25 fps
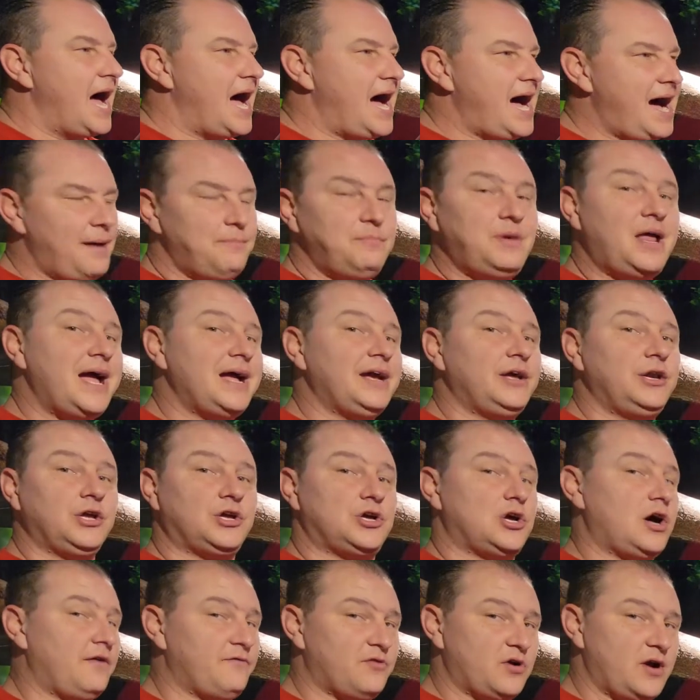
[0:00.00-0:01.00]
I'm not going
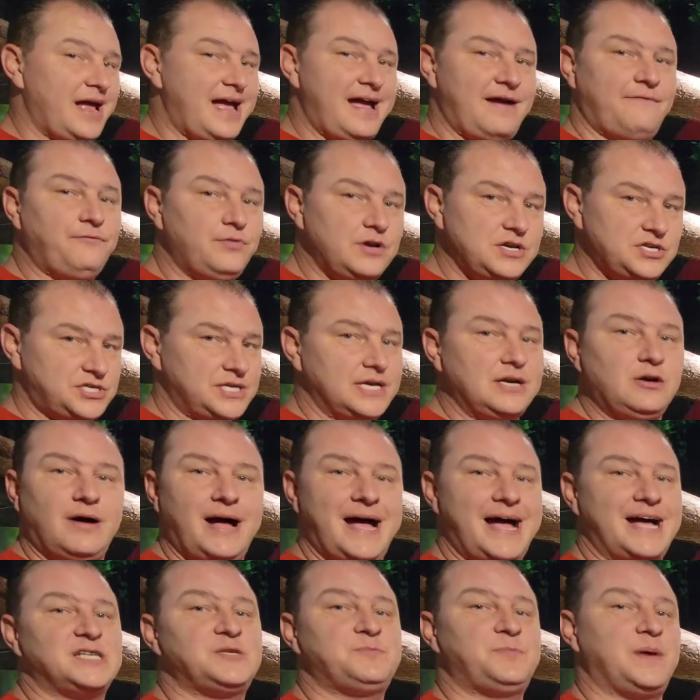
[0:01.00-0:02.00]
to cover every single
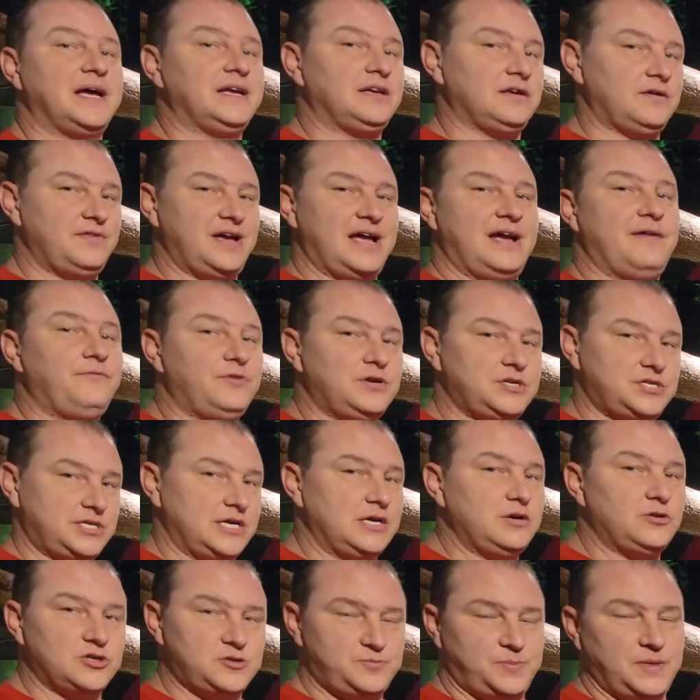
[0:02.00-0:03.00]
aspect of every
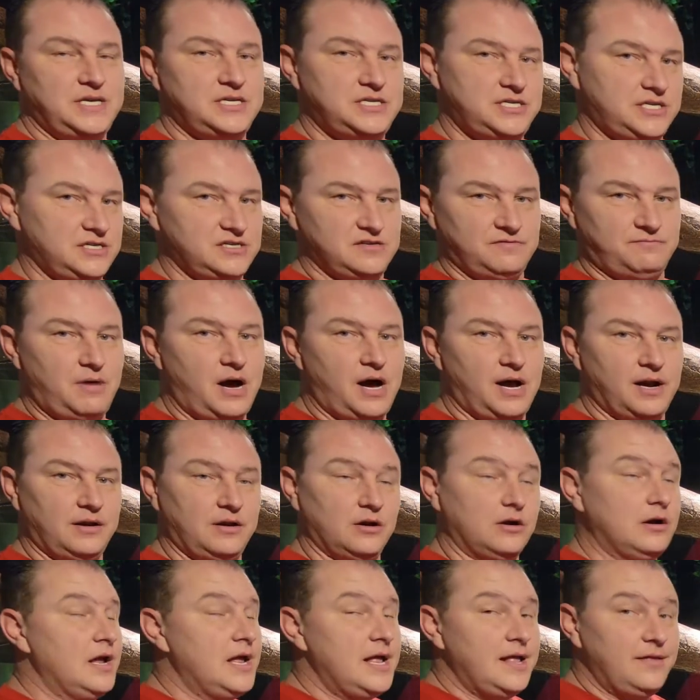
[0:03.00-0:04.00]
single species of
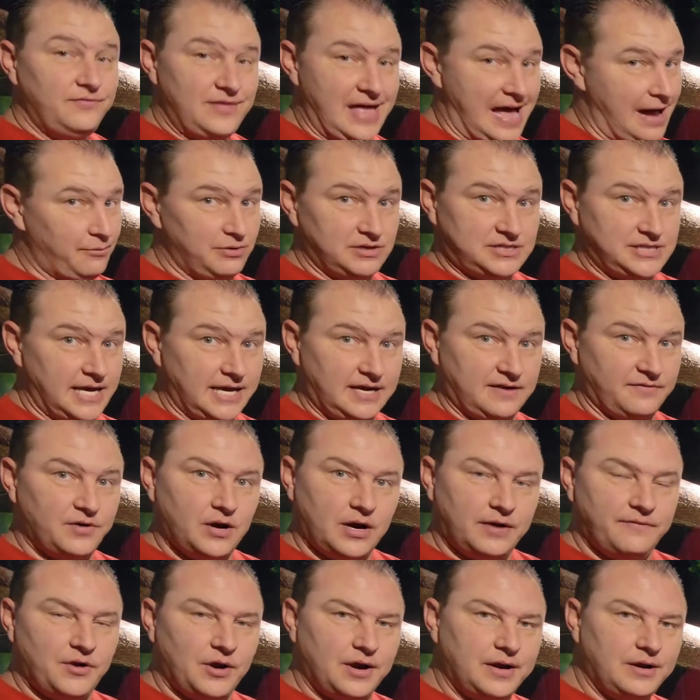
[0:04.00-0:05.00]
monitor. That would take a
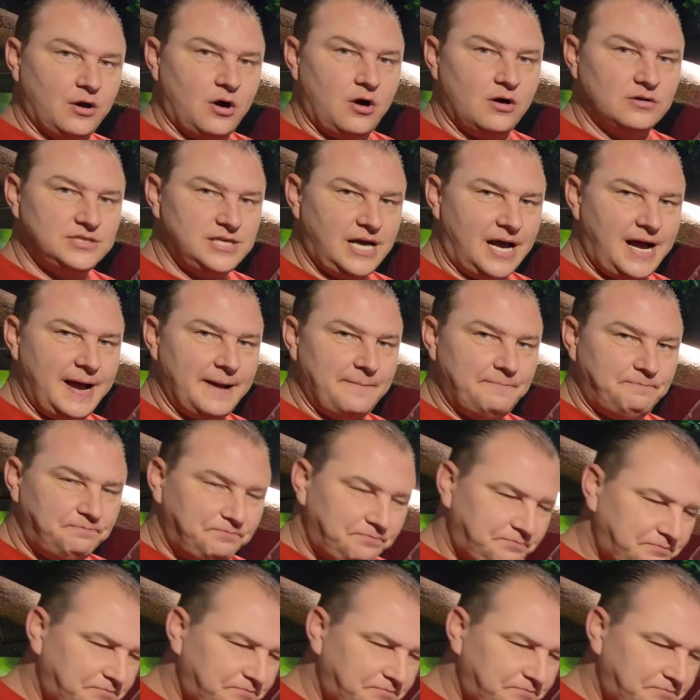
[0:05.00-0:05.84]
very, very long time.